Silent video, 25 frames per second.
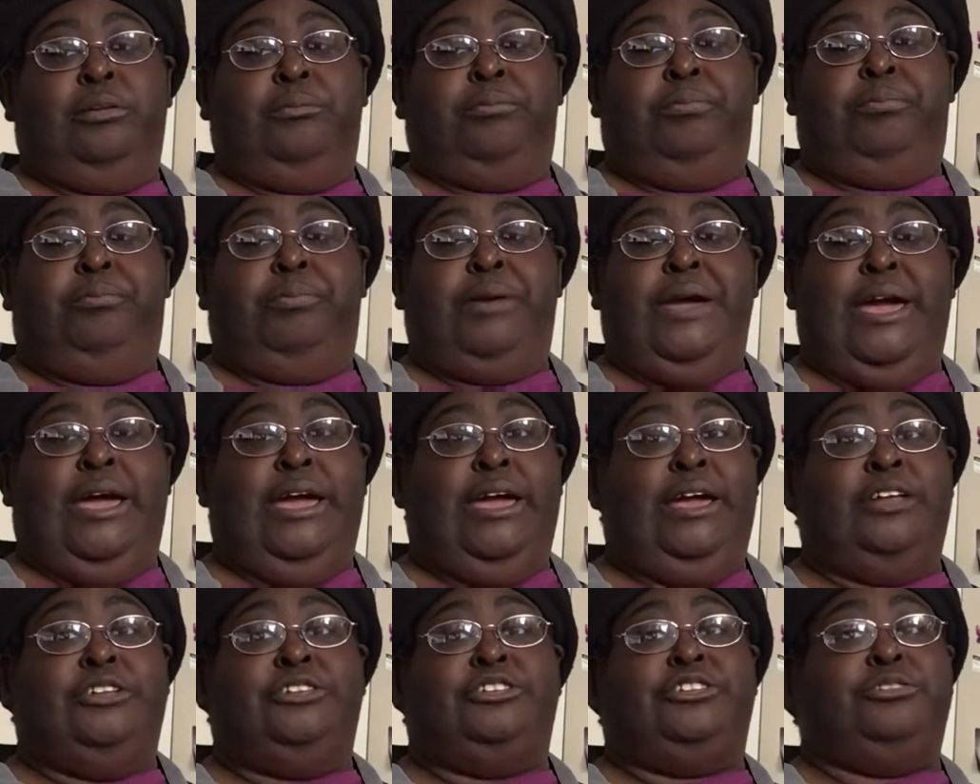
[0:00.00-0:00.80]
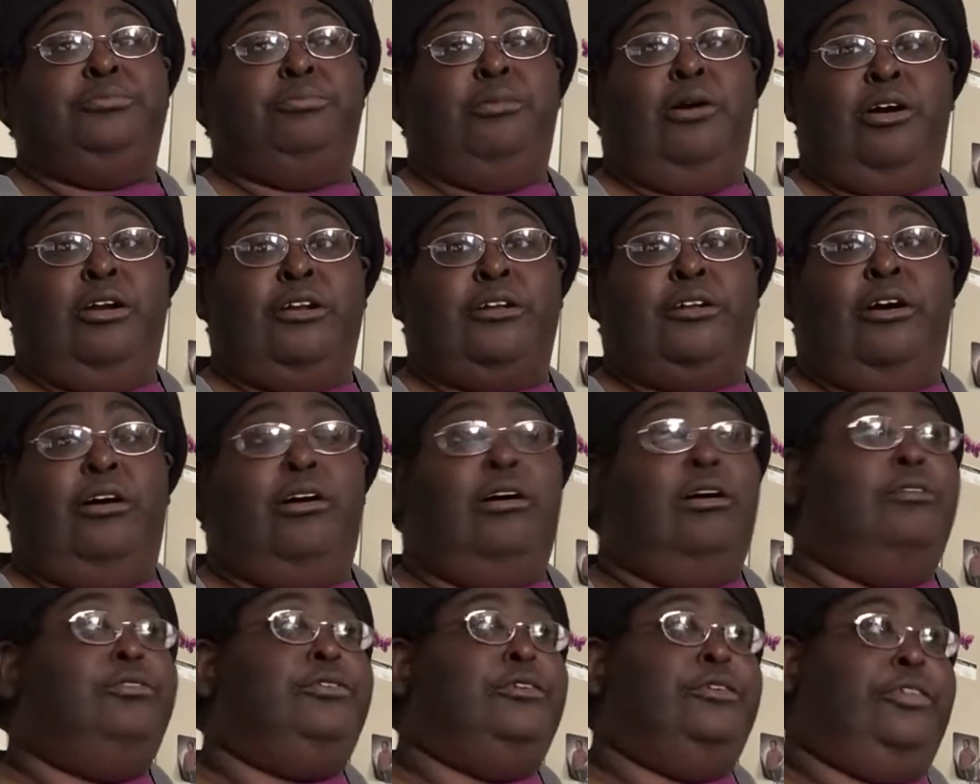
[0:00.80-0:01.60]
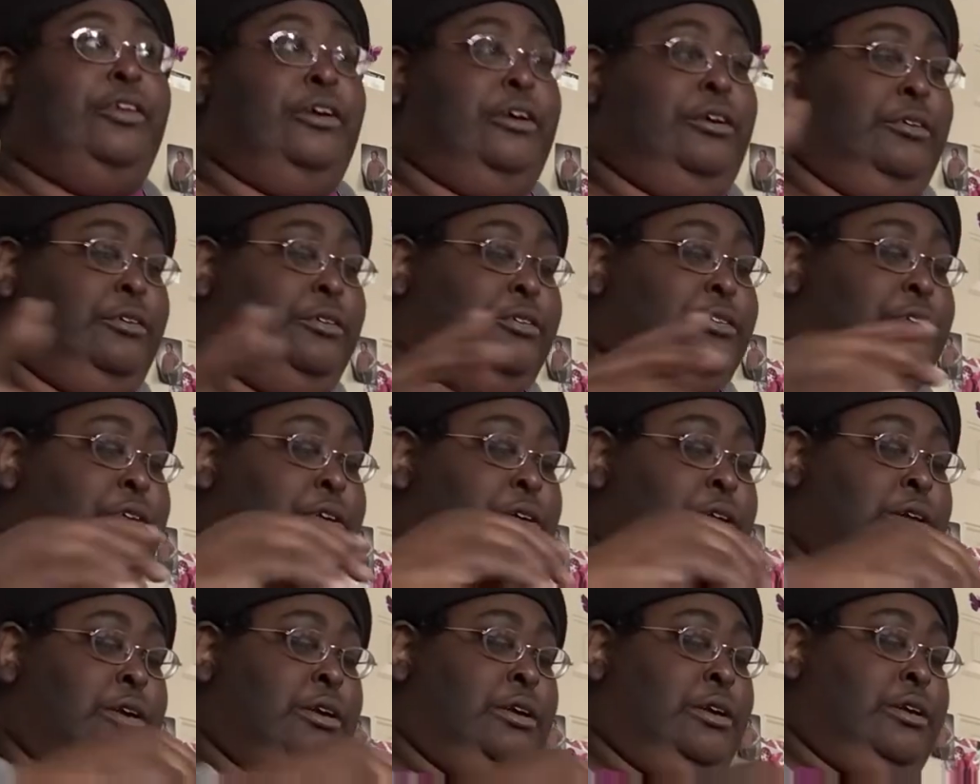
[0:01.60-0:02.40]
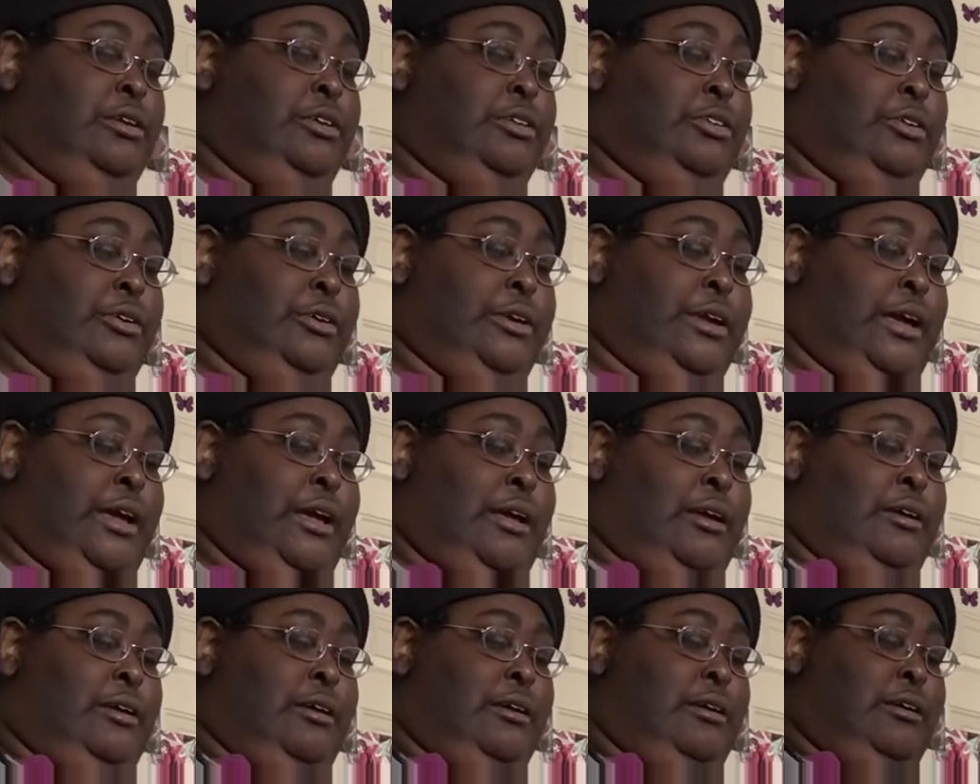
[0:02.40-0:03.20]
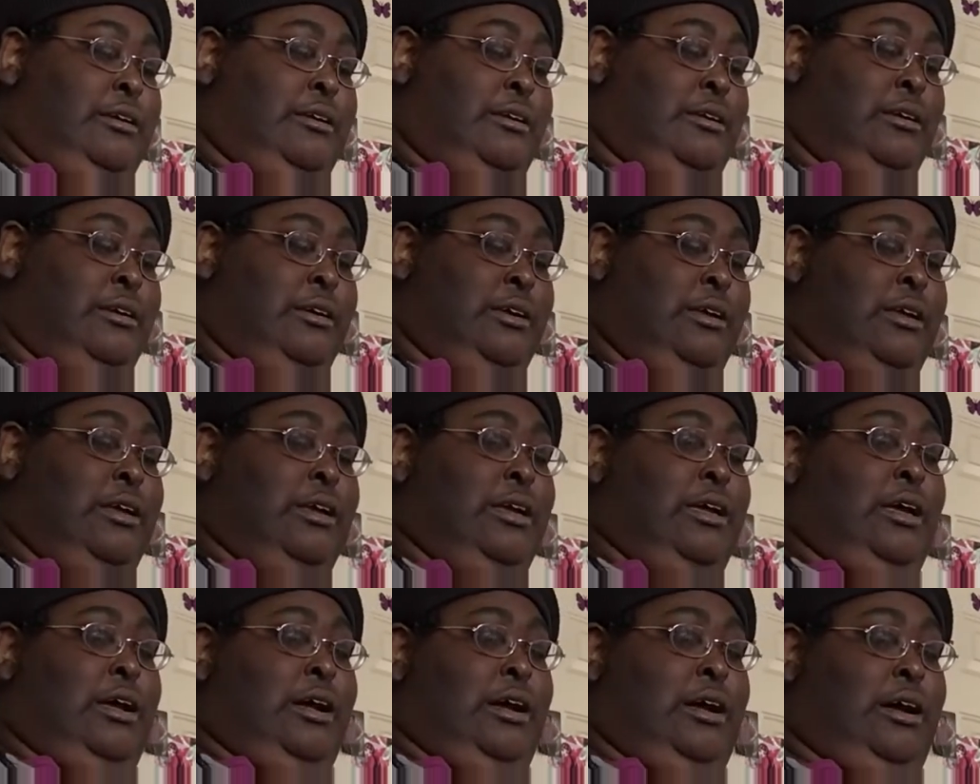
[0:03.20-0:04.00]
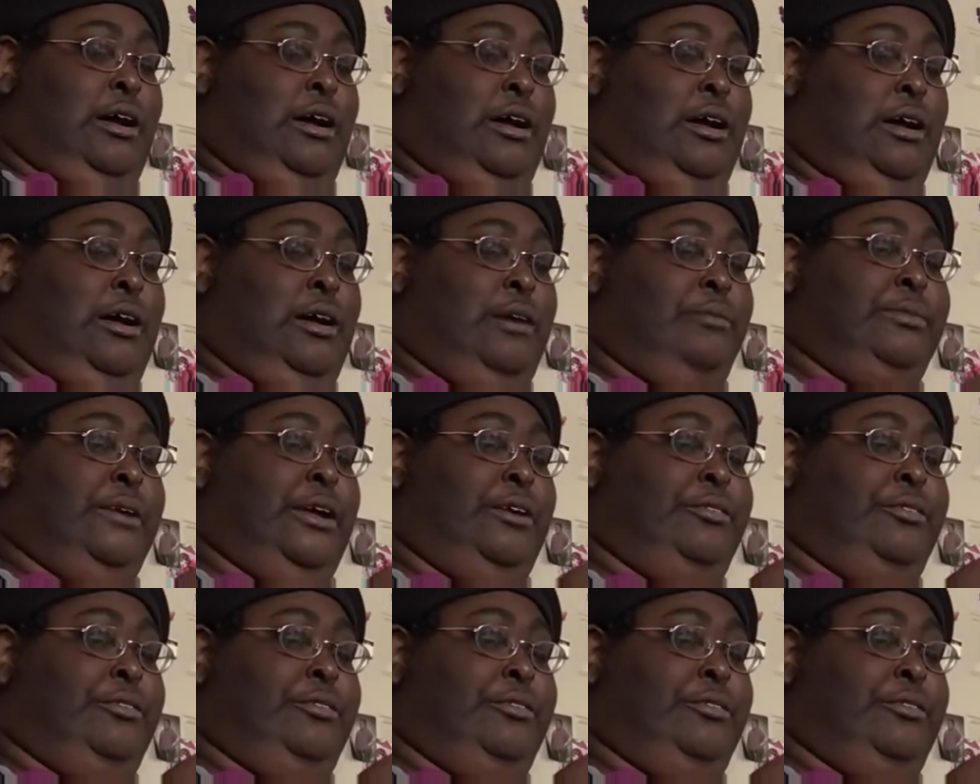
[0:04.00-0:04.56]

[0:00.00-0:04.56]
to pay smart doll for theirs. So yeah. Um, now